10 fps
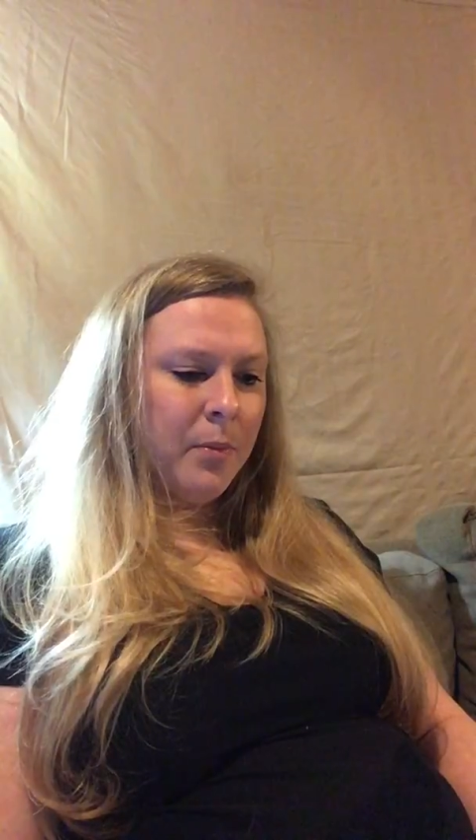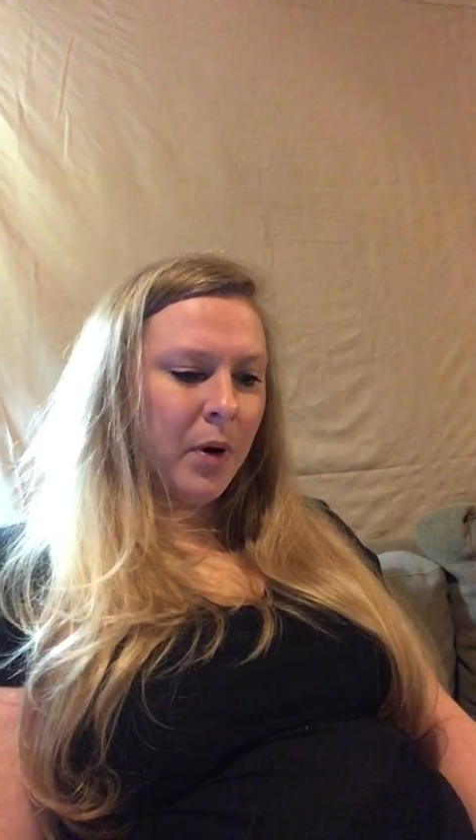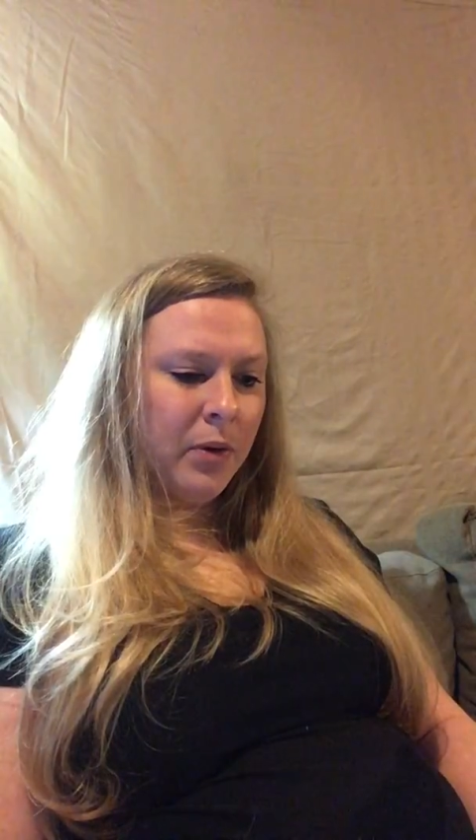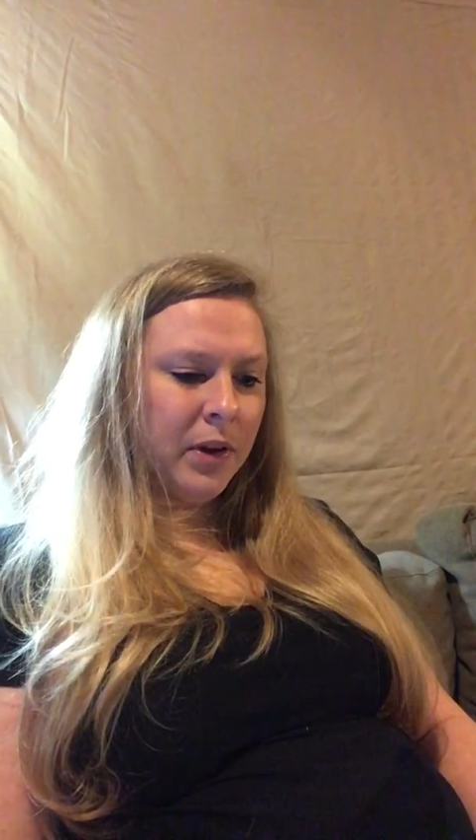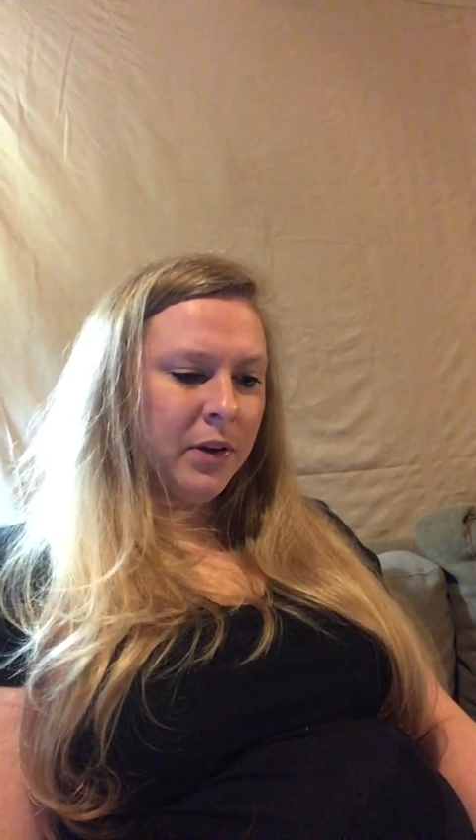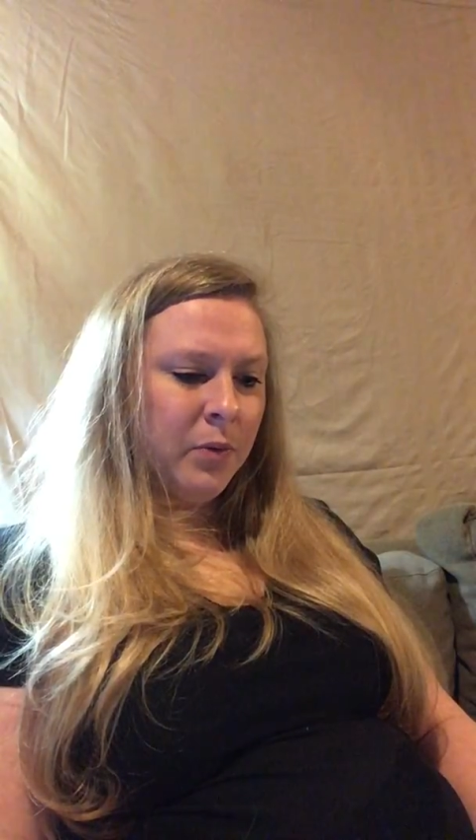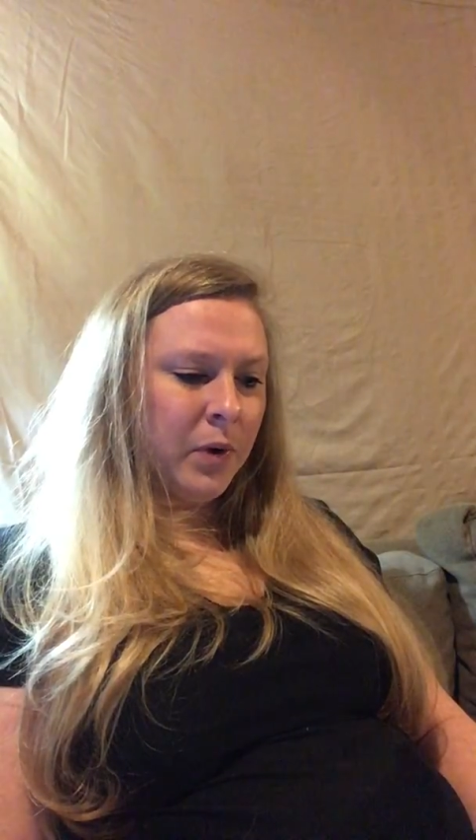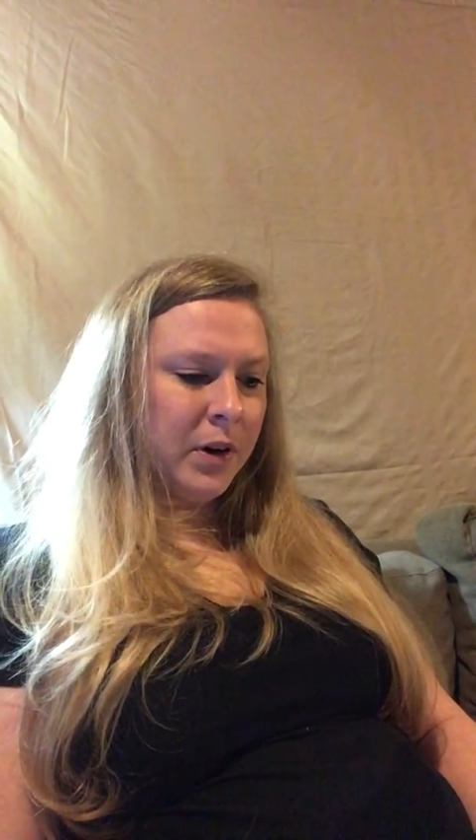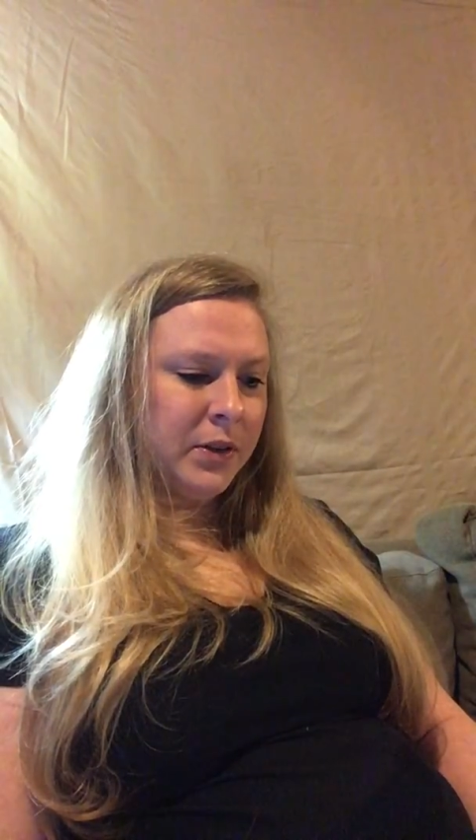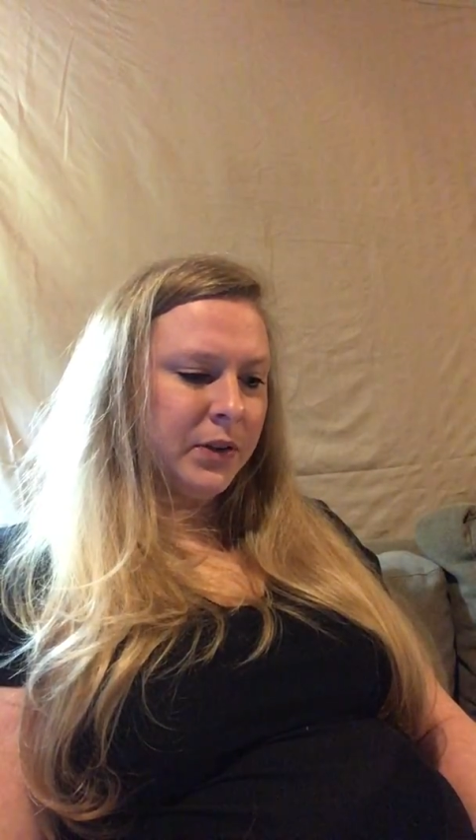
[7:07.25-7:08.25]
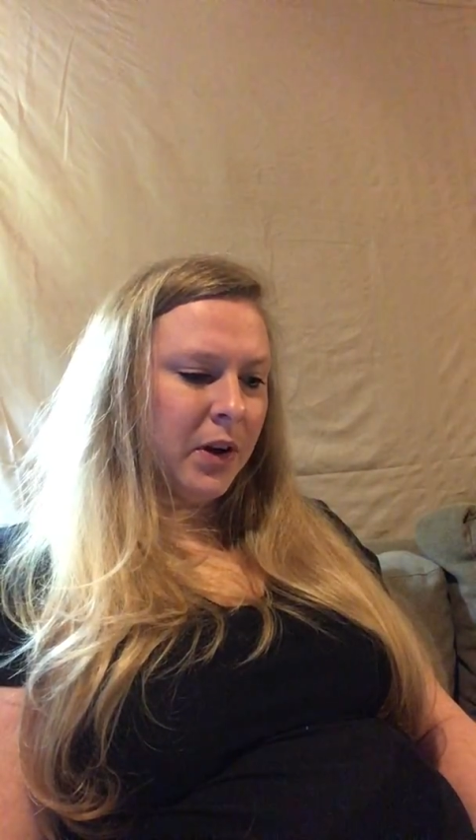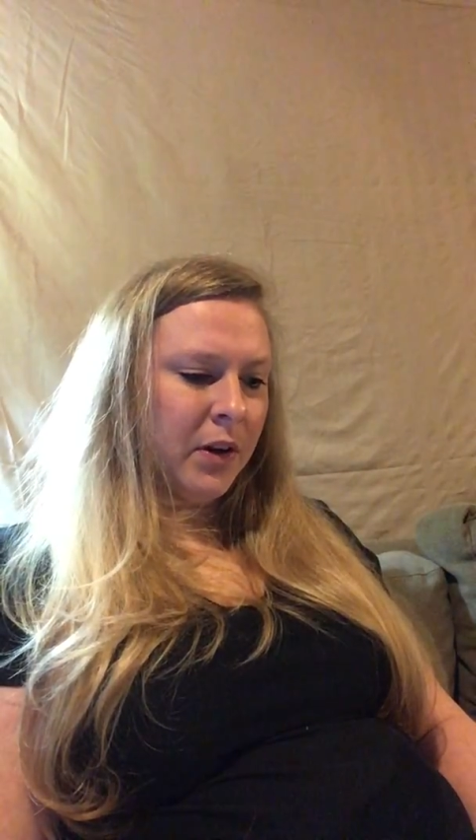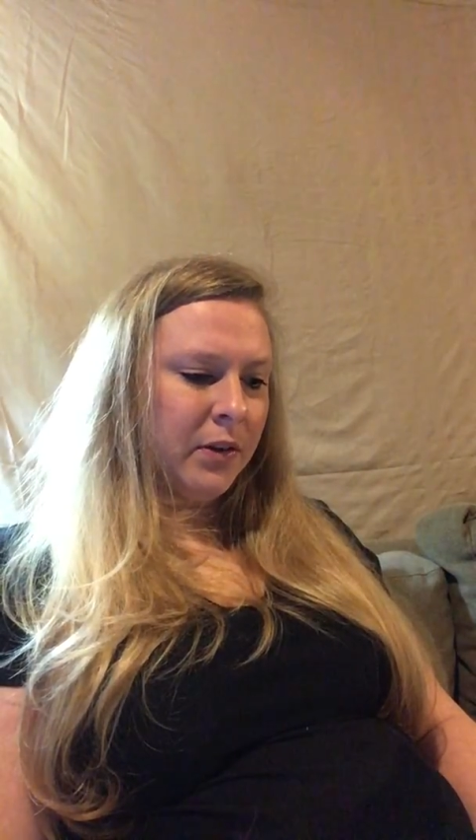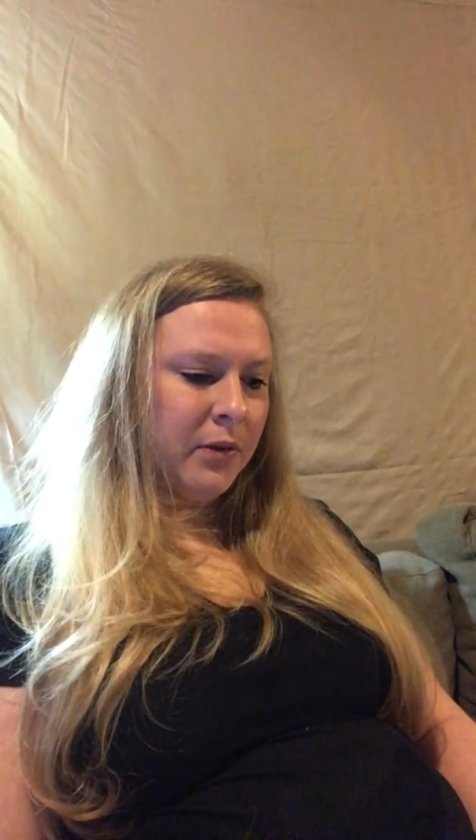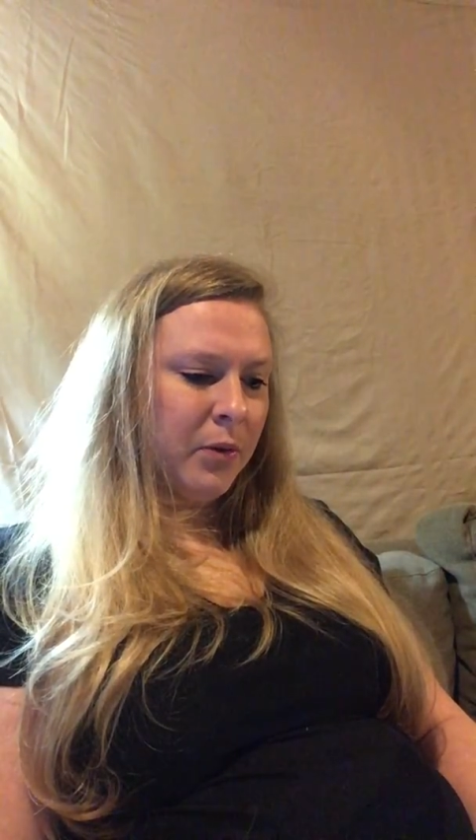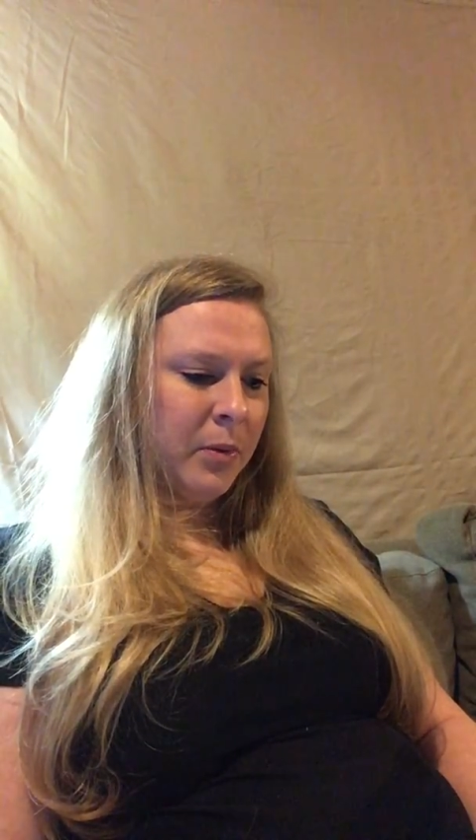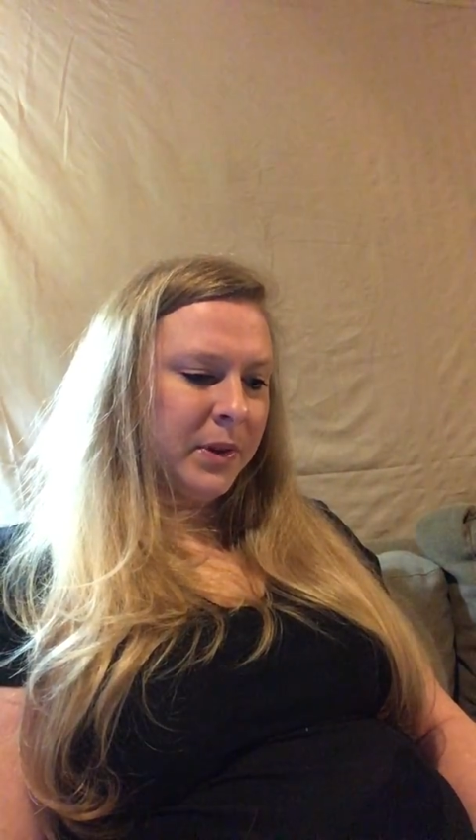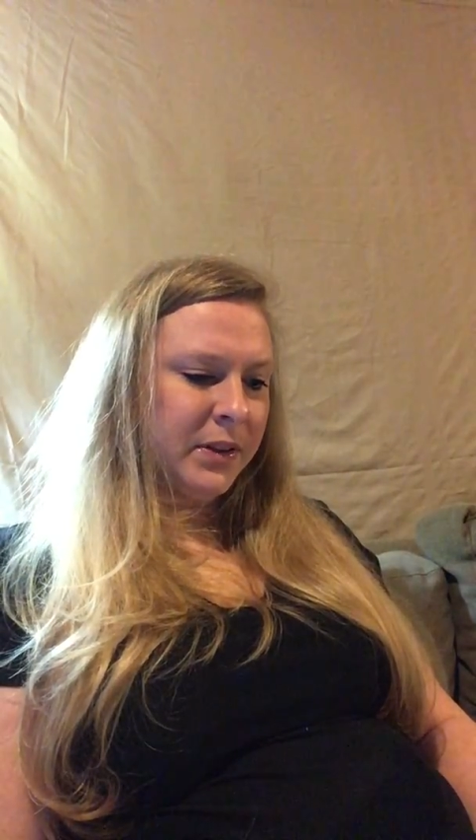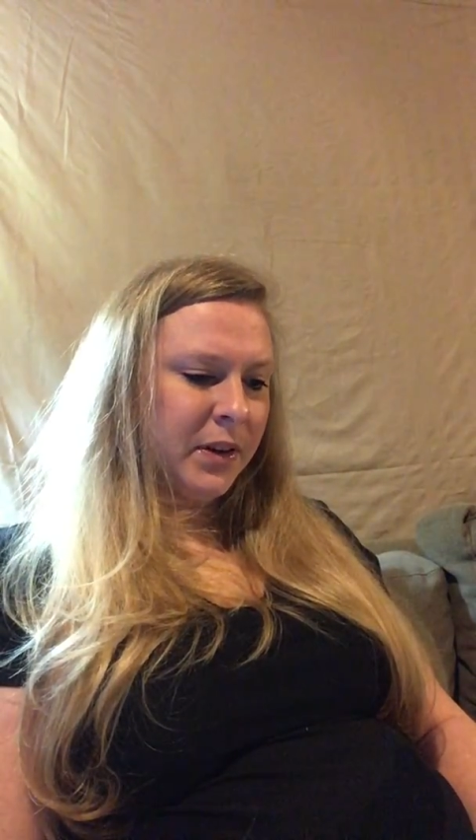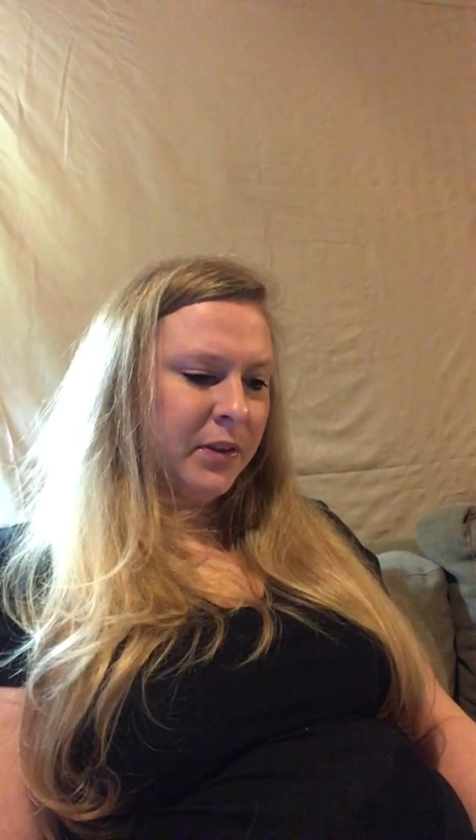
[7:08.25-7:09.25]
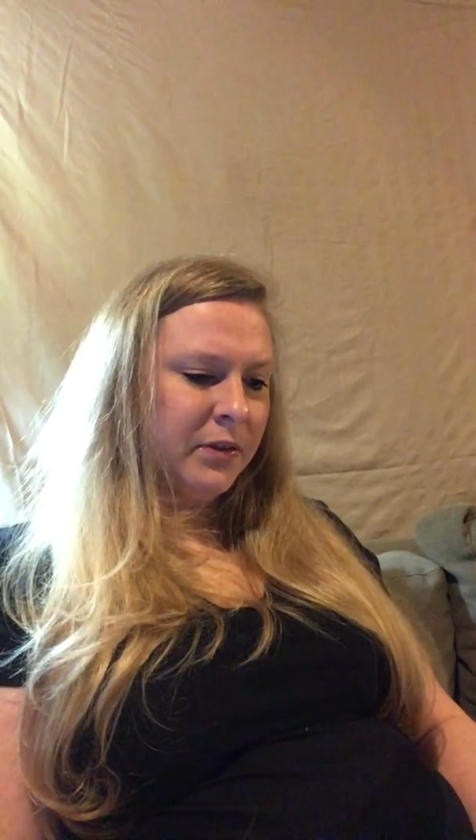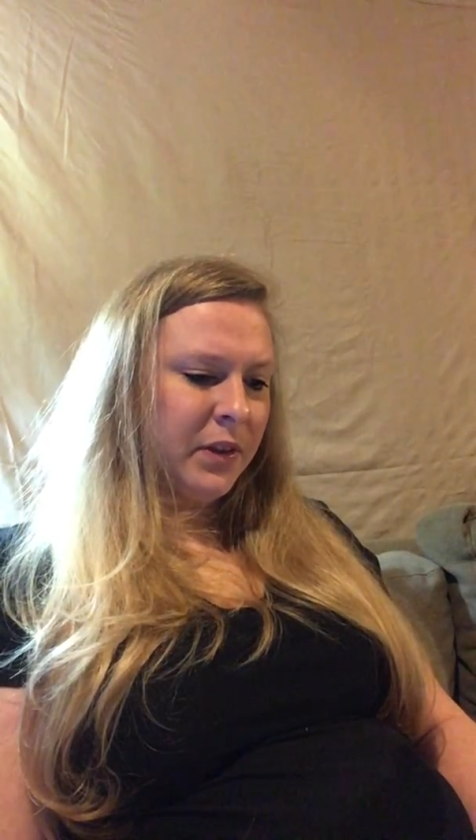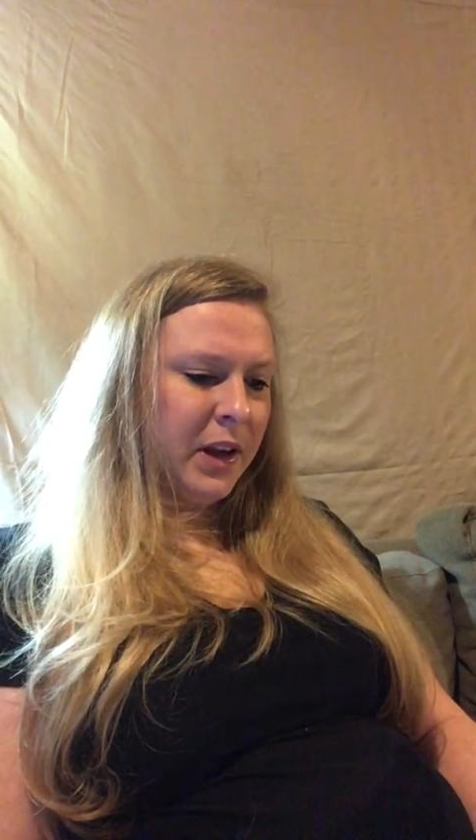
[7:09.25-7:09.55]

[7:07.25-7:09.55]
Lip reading: both in words on the form itself